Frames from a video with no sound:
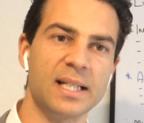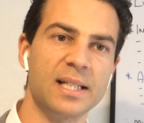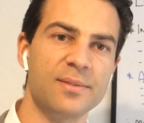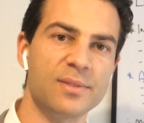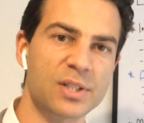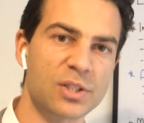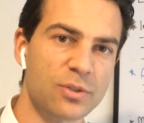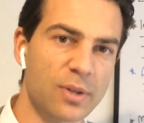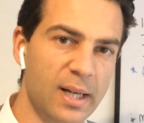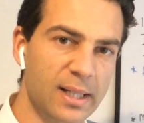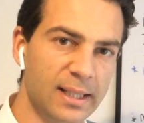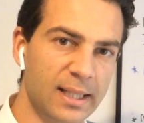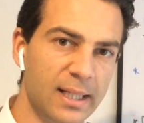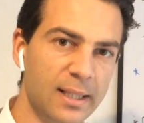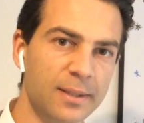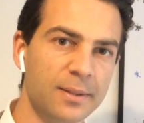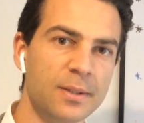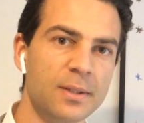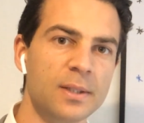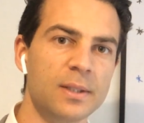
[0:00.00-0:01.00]
debt of
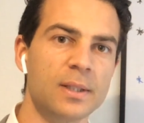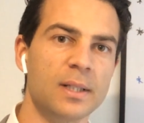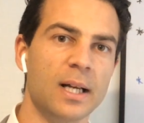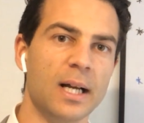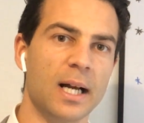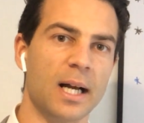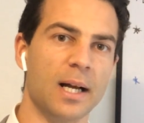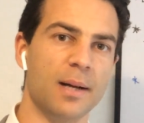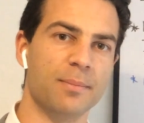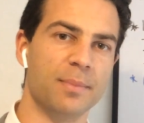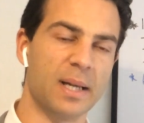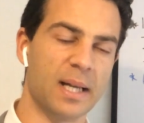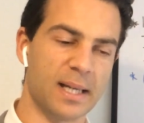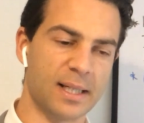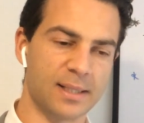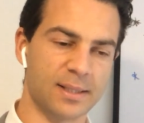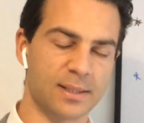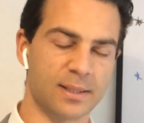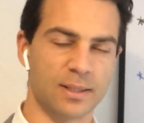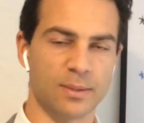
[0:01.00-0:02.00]
Australia,
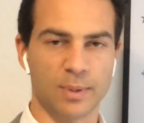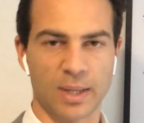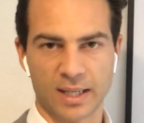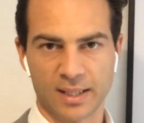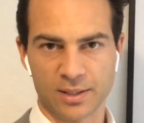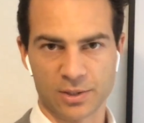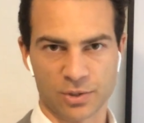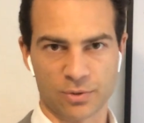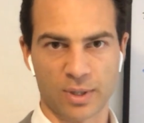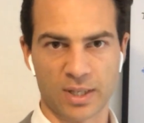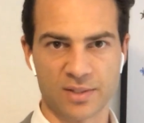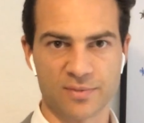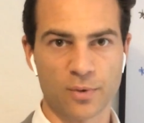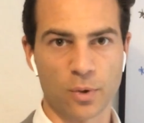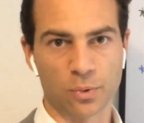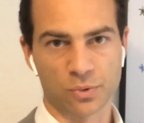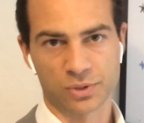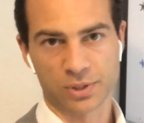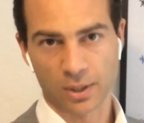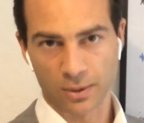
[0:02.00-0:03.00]
and we had interest rates
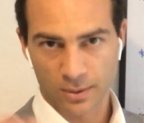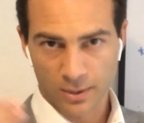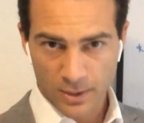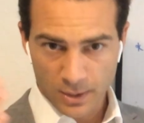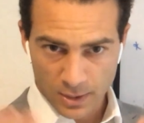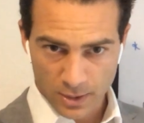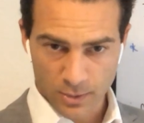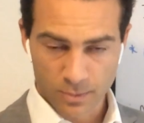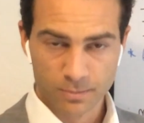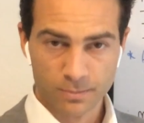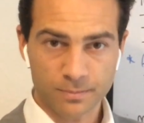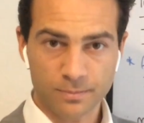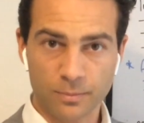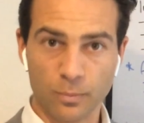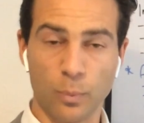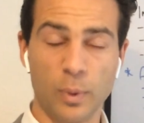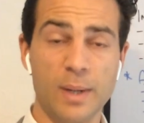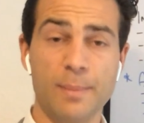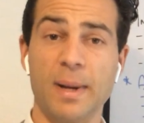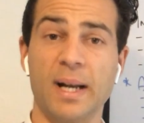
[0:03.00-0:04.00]
fall. So
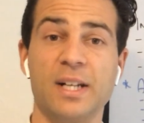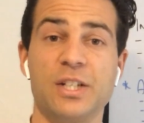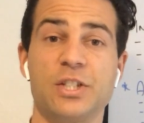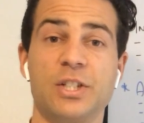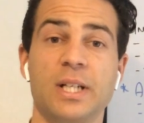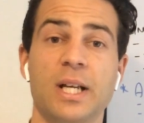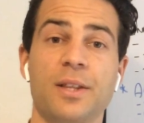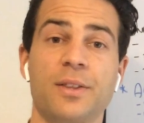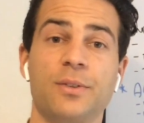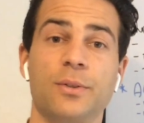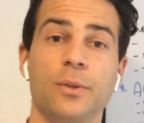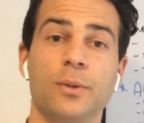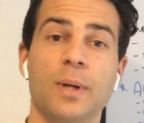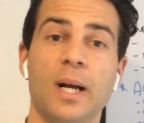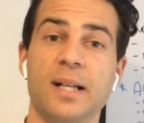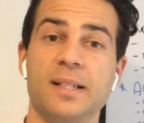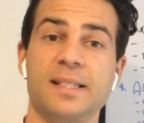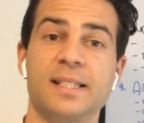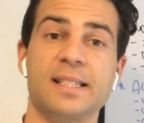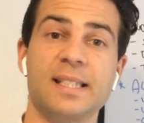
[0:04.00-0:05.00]
we managed to get through
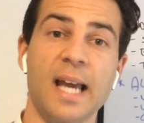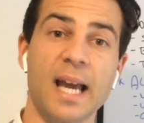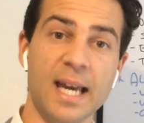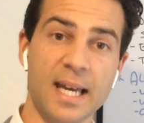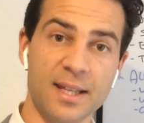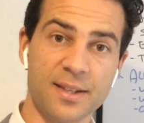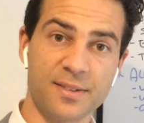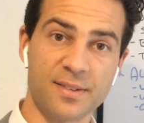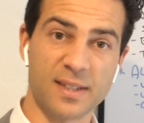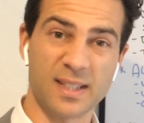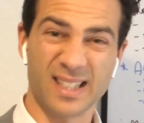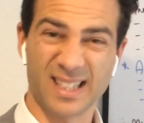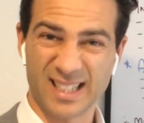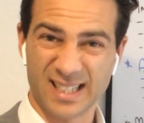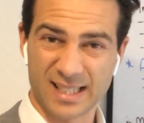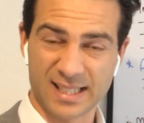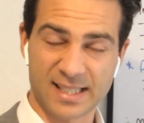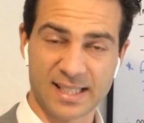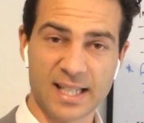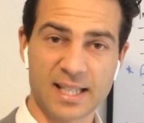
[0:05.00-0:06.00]
unscathed
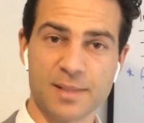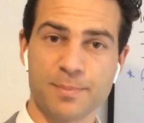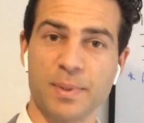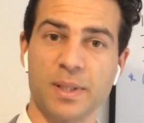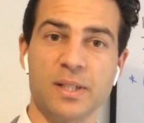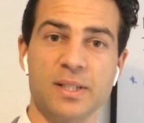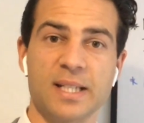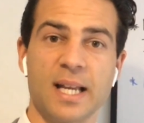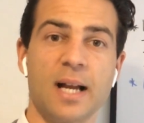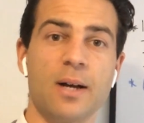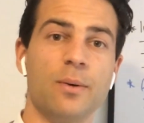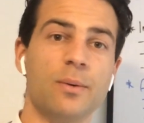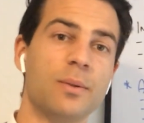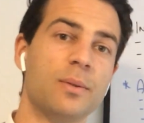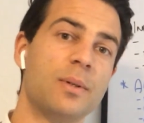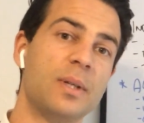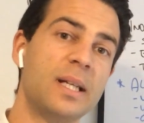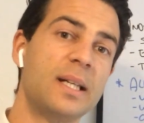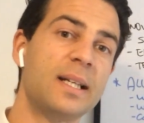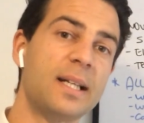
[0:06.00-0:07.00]
in a sense because our
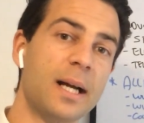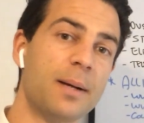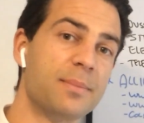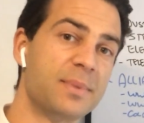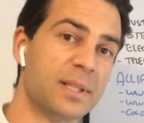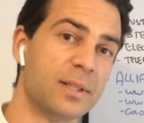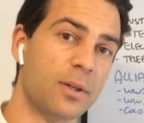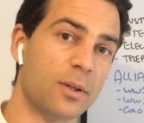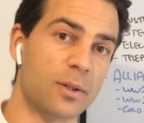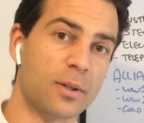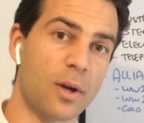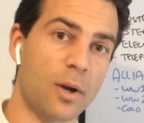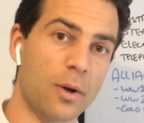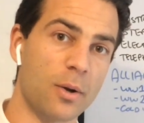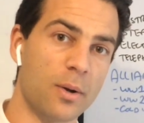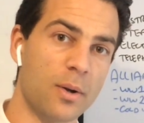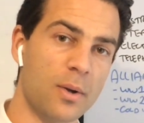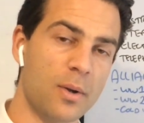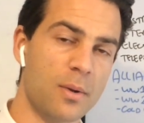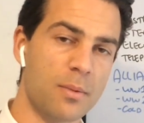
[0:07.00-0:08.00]
income did not
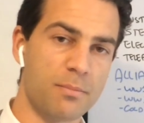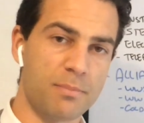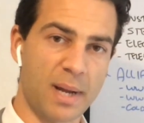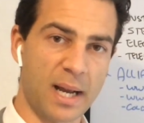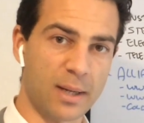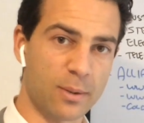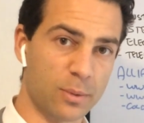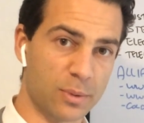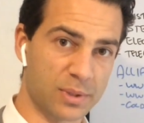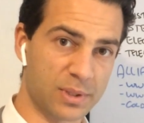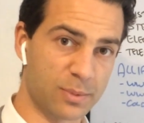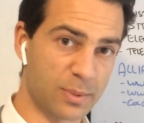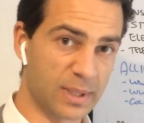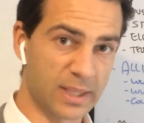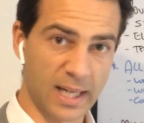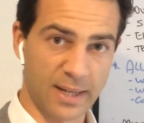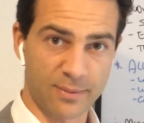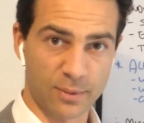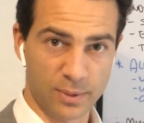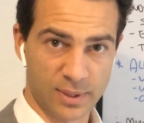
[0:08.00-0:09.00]
go backwards. We
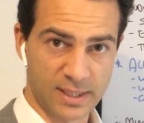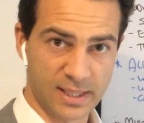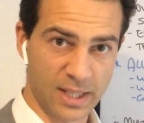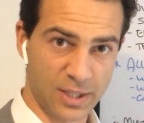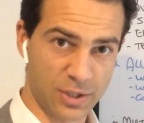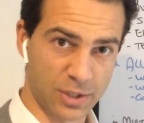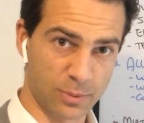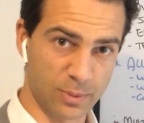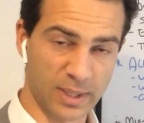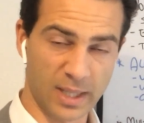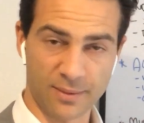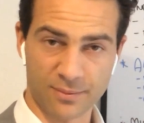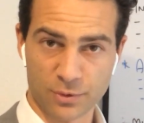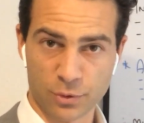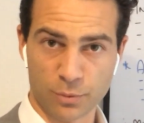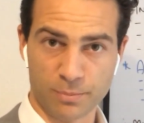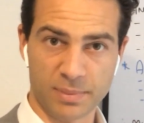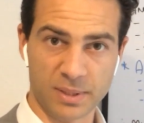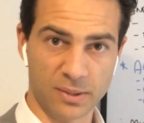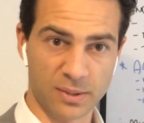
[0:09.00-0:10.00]
didn't have a recession. We didn't have
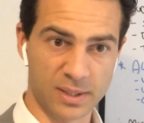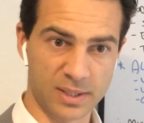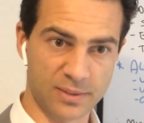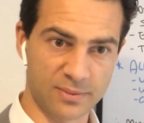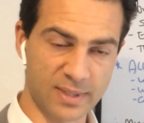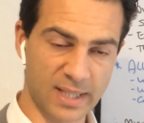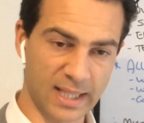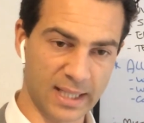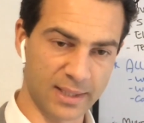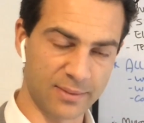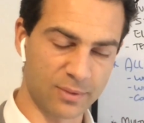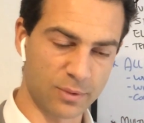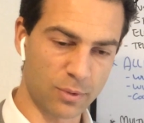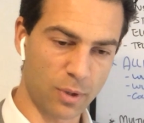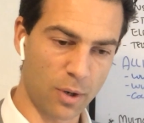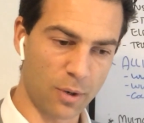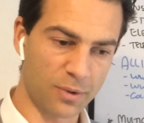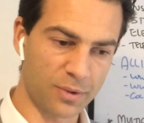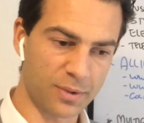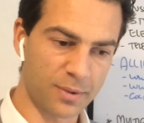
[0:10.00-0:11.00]
2 periods of negative
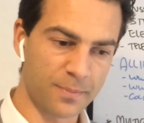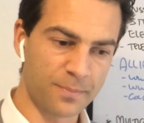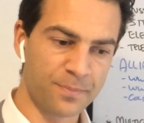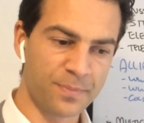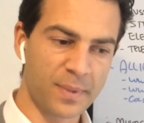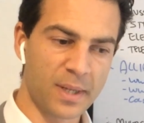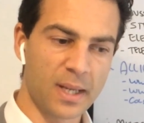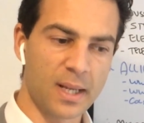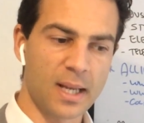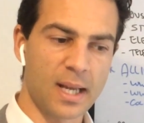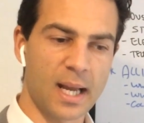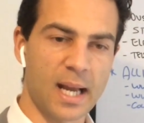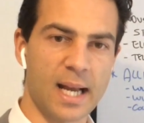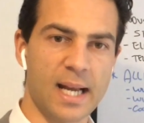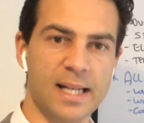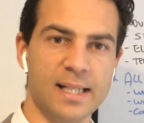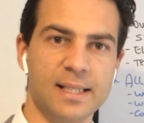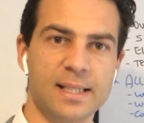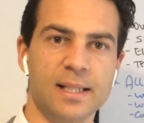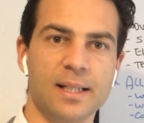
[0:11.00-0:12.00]
growth.
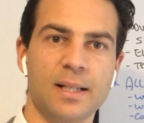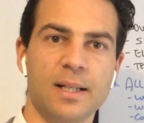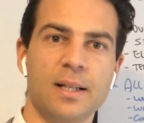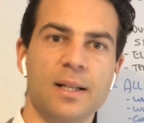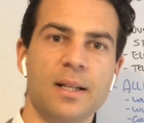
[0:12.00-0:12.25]
And